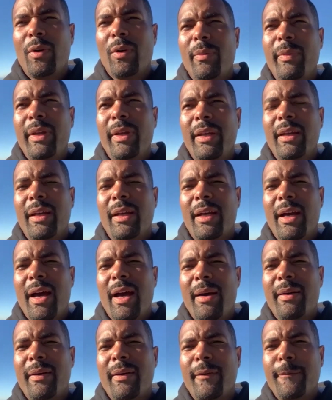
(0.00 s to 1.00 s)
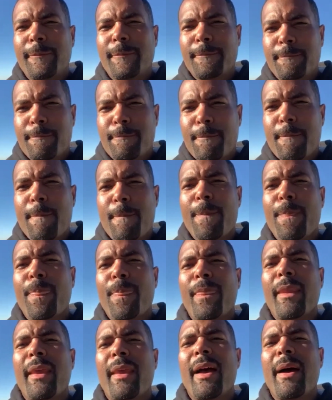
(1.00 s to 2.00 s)
well, are me, you free to do what you want now in
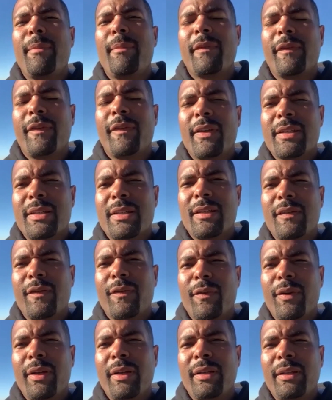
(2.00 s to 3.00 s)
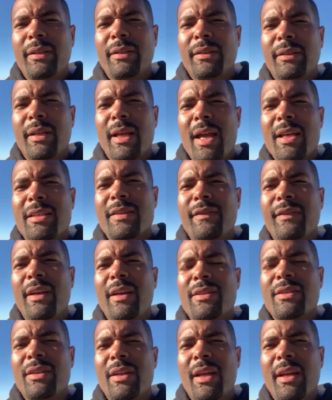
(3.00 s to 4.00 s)
terms of fighting? I'm officially free as of
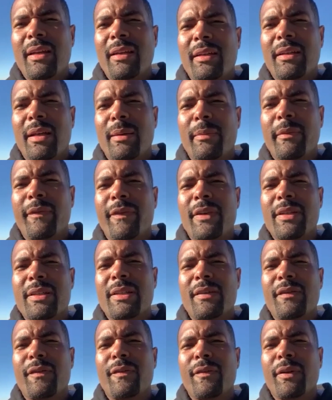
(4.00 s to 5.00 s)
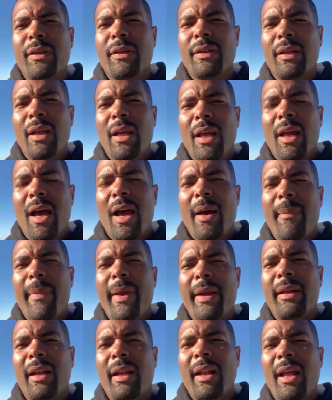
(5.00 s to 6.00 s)
yesterday. I'm officially free. I'll
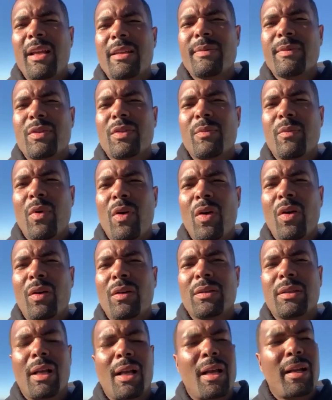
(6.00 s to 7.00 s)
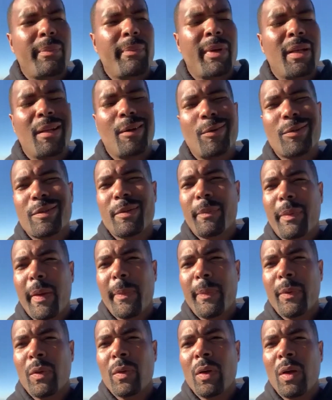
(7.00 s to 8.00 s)
make an announcement tomorrow because I got to meet up with some
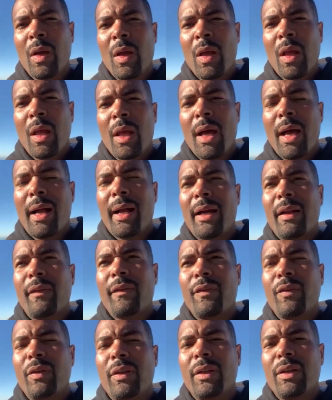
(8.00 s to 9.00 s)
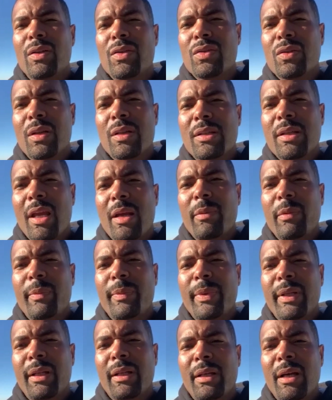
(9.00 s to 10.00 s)
people. I got a few deals on the table,
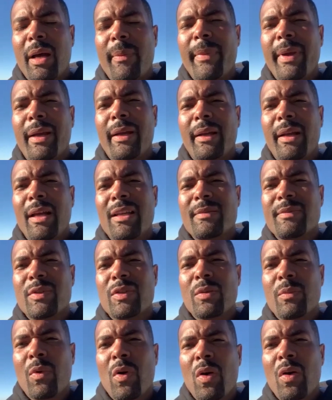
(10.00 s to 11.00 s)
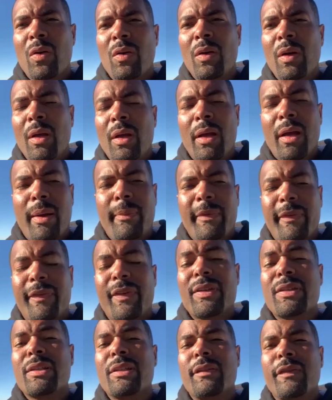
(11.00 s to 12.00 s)
but uh, I'll make an announcement tomorrow. I'm
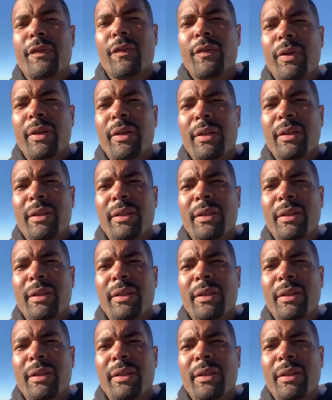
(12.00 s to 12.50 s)
officially free.